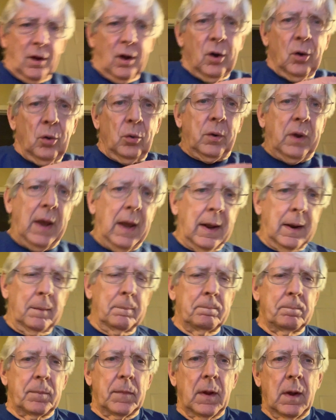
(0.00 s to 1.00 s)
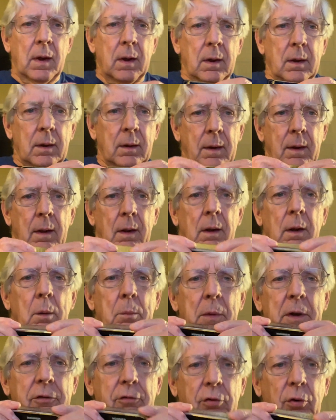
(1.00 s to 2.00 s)
Okay,
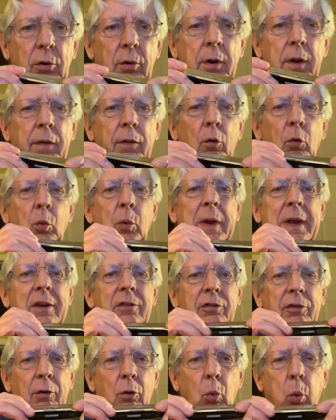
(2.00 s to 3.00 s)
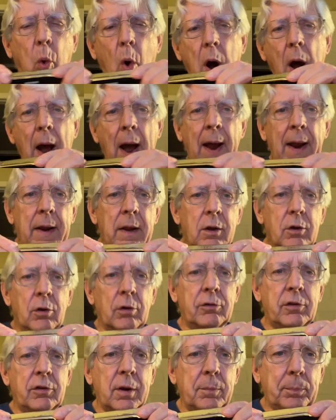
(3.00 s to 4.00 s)
let me show you the reason why
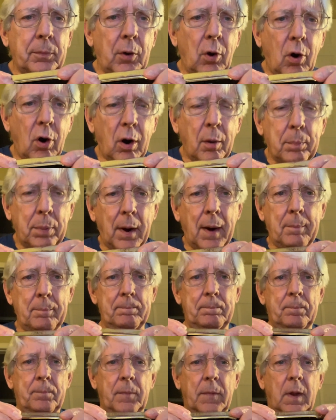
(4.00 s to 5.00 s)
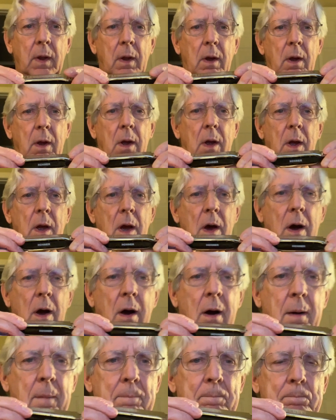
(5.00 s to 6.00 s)
you tip the harp up.
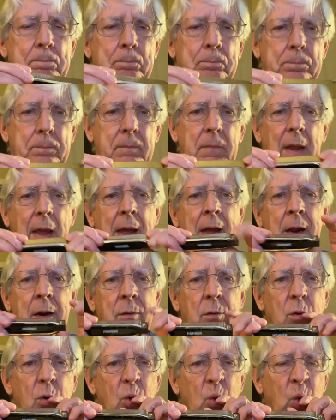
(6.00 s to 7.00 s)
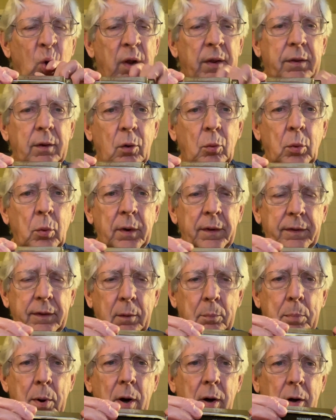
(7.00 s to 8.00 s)
And with the
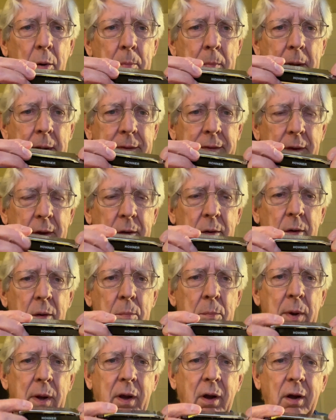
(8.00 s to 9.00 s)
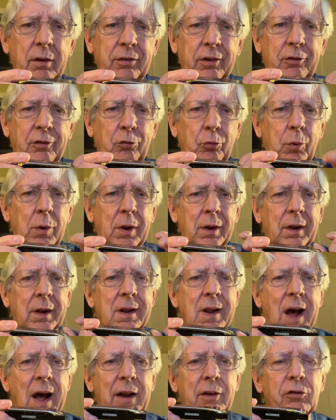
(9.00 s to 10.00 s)
pucker method, because it's really
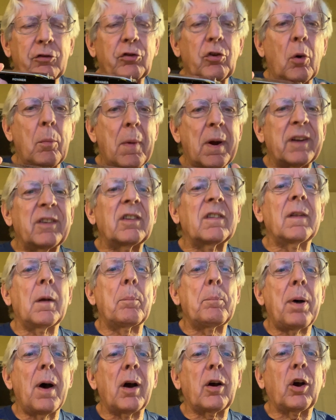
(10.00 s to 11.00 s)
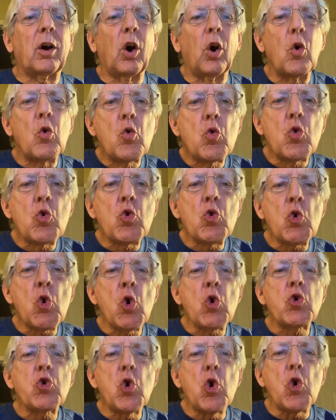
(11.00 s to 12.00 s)
not so much the pucker,
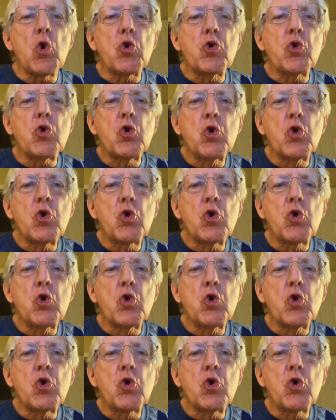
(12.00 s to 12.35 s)
like this,